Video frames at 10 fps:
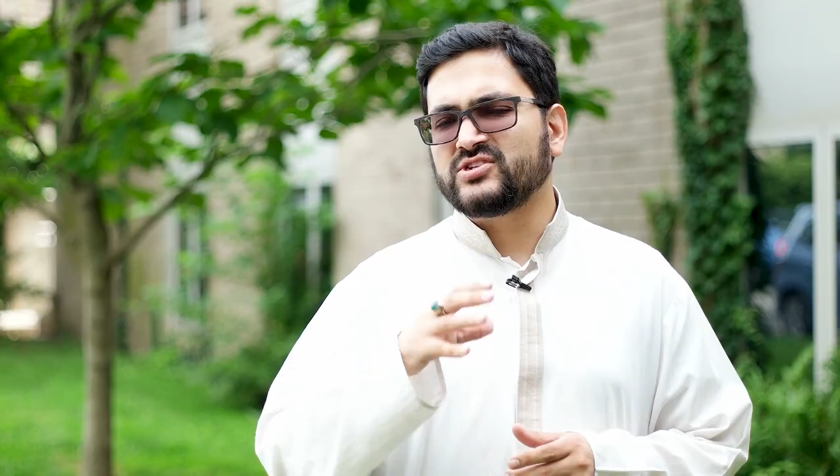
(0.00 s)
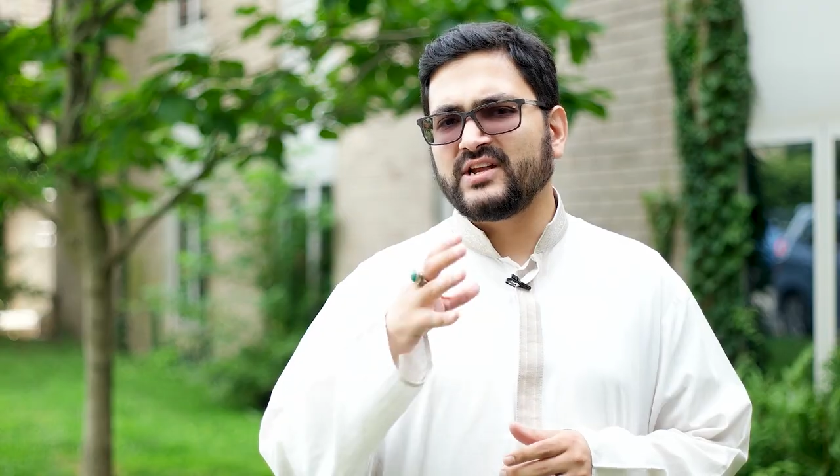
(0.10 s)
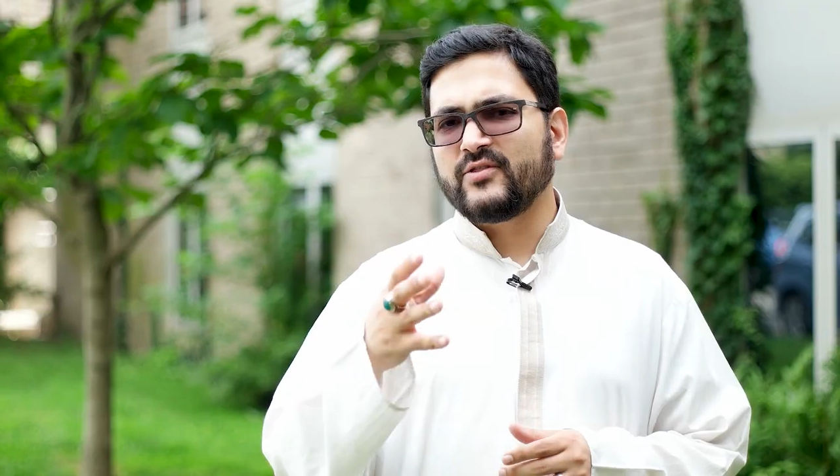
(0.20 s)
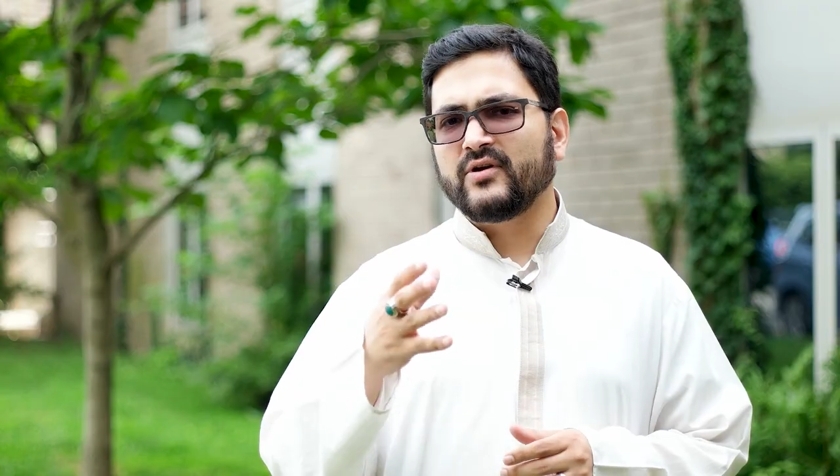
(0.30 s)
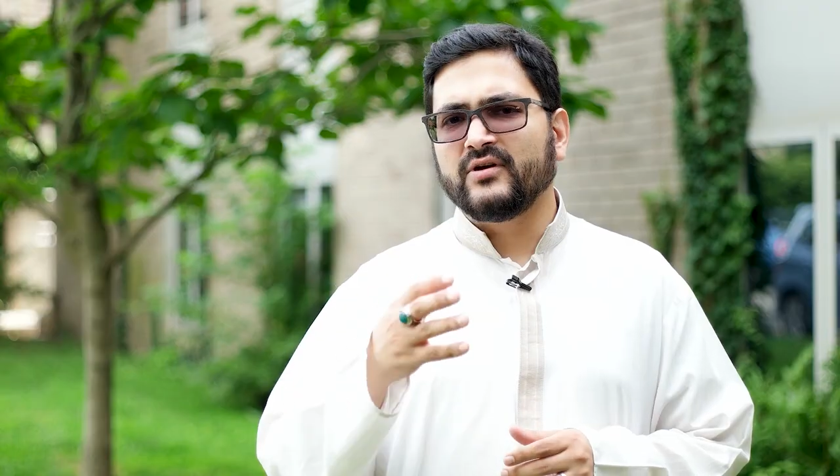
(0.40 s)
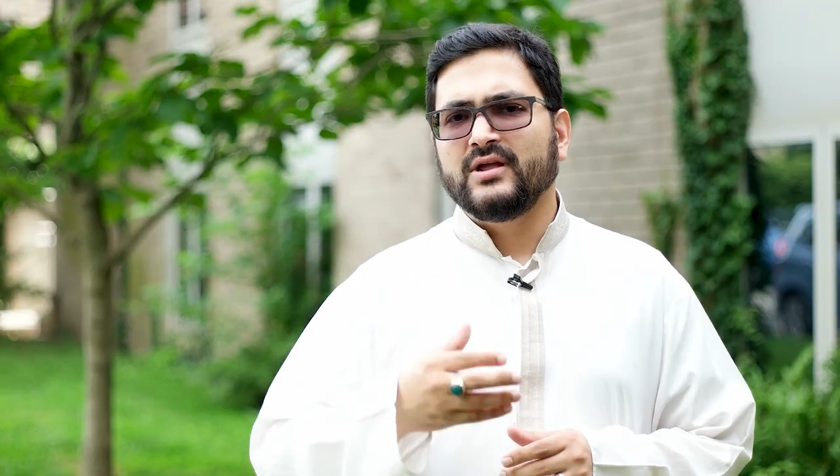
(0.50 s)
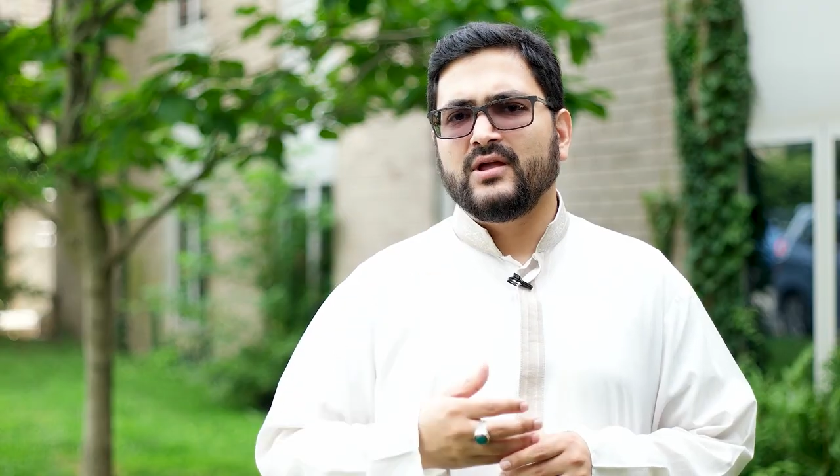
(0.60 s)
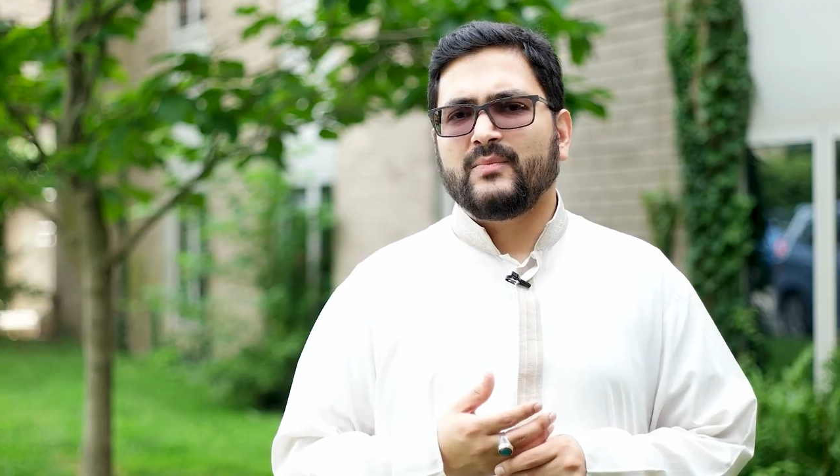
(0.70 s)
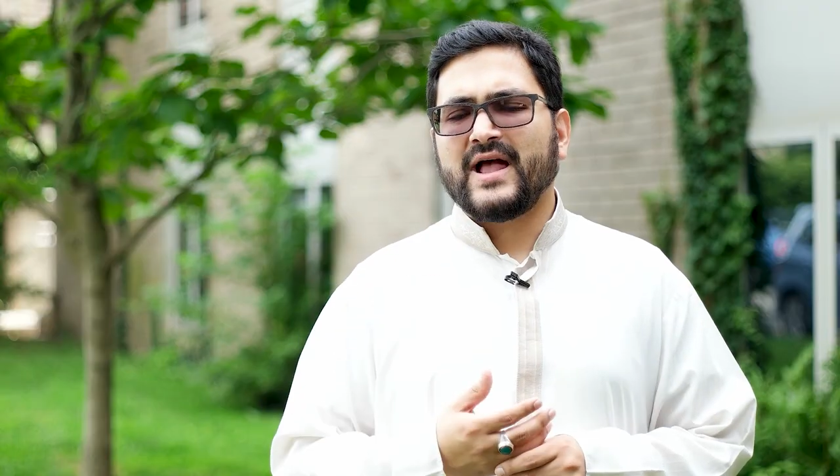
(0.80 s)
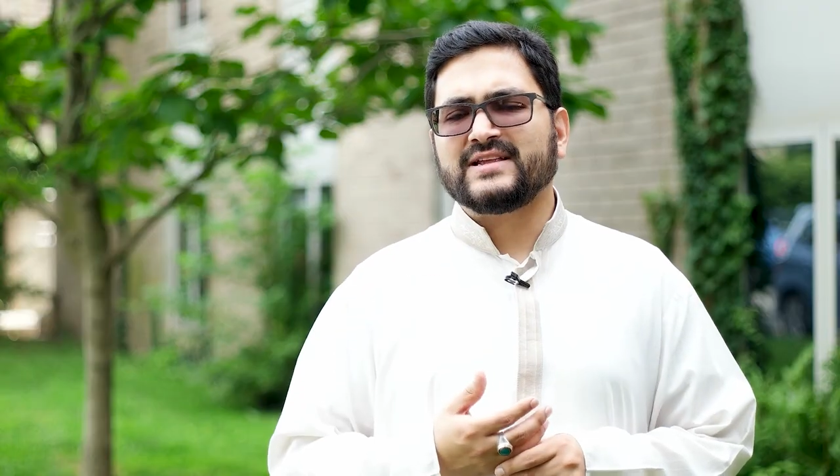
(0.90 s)
There's another
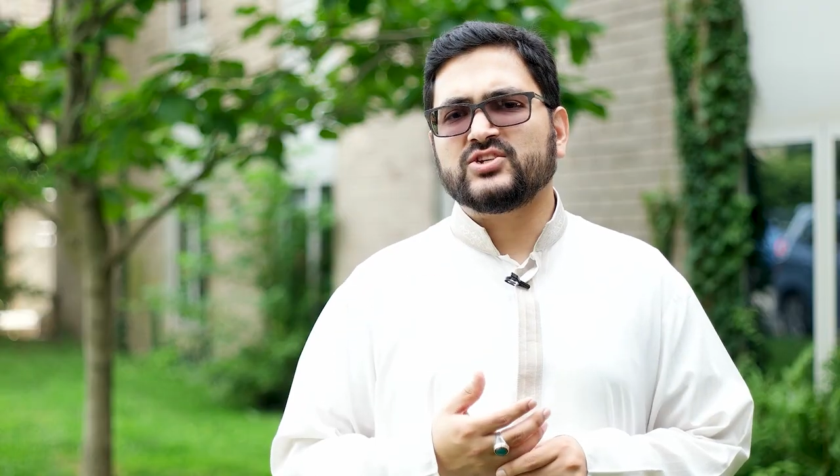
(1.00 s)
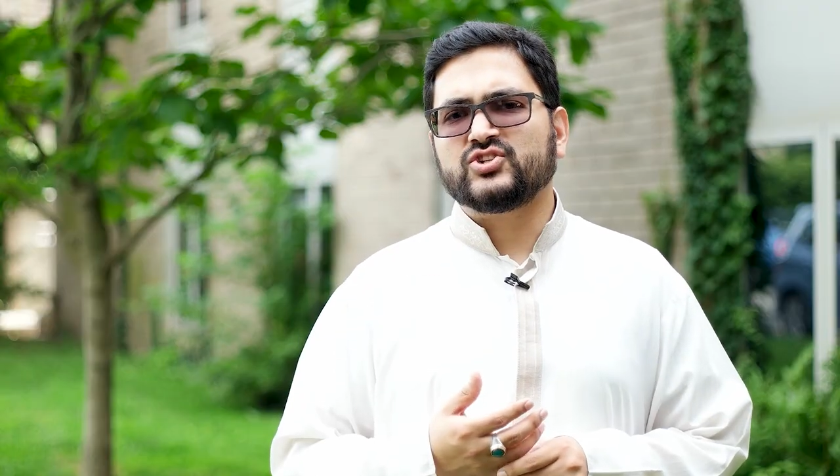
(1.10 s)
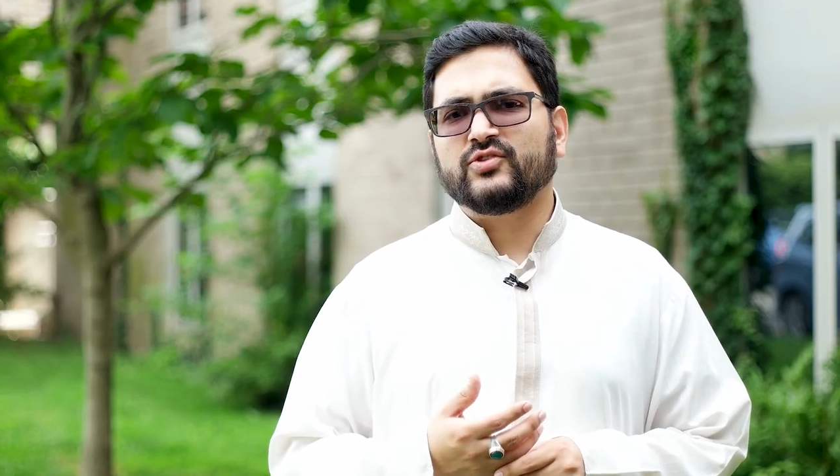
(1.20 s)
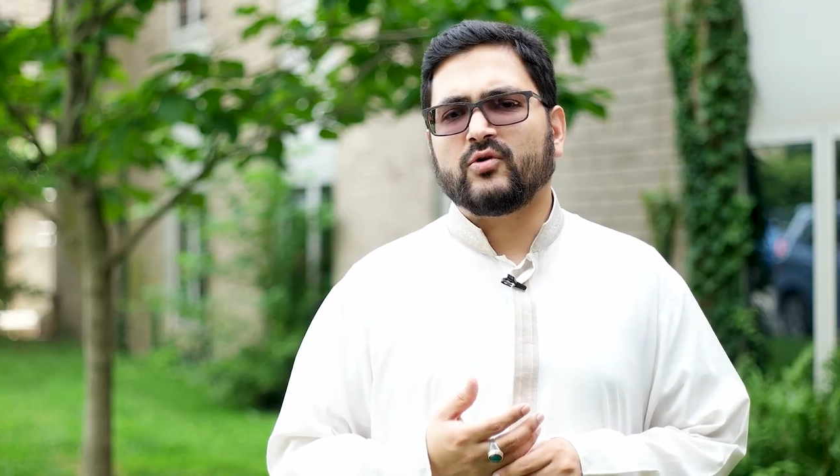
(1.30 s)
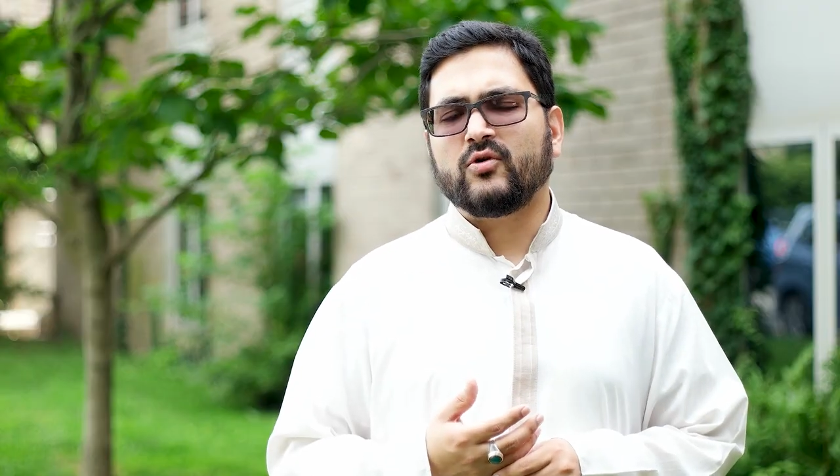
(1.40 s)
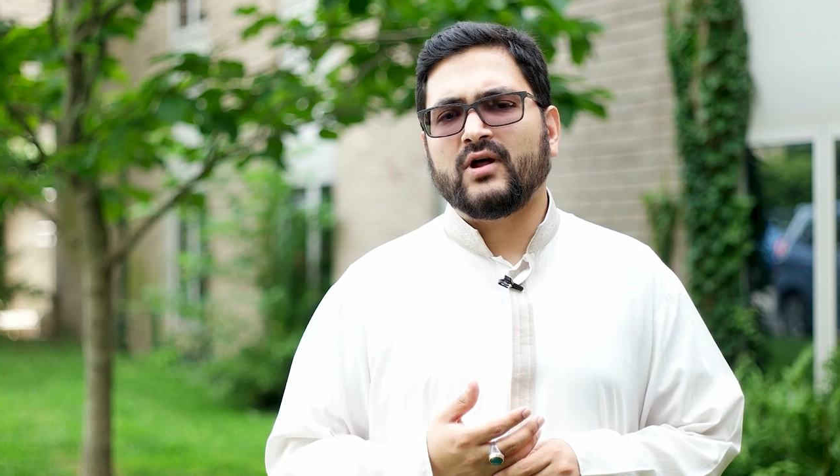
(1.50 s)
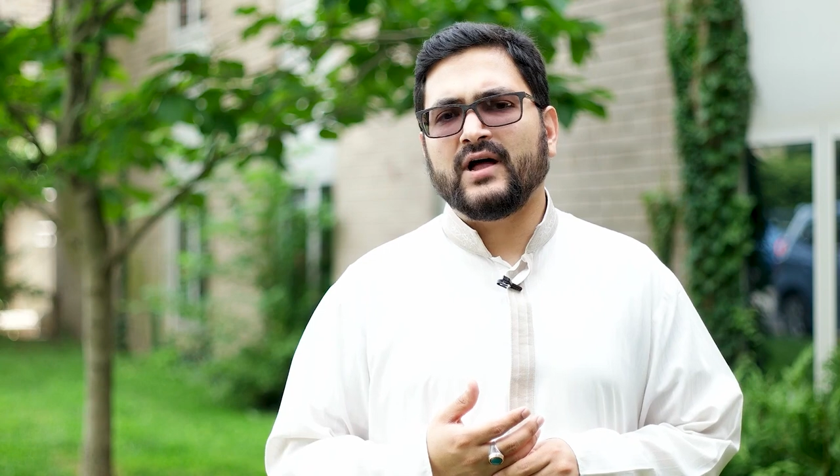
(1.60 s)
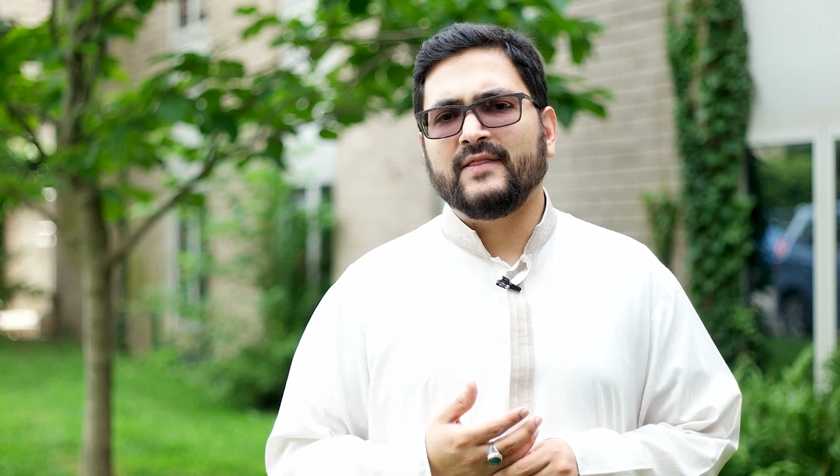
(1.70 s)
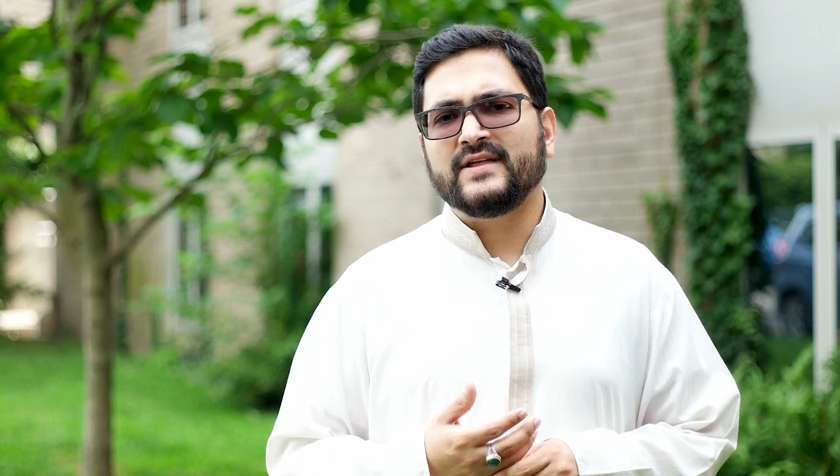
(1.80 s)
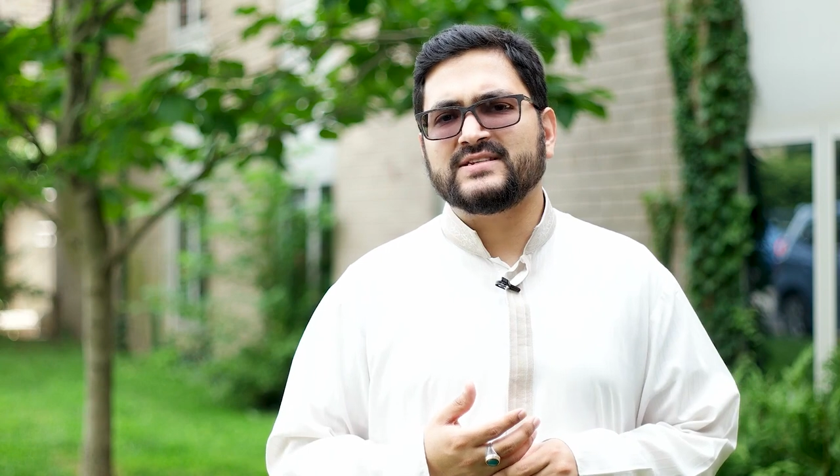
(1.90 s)
passage in the
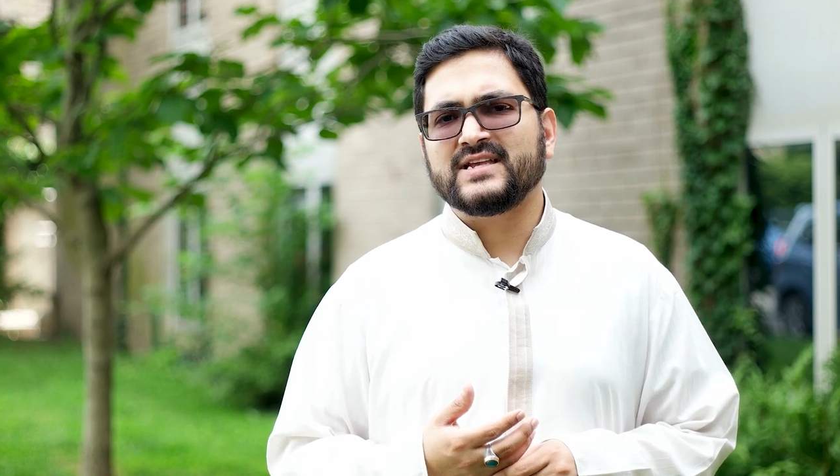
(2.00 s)
Quran that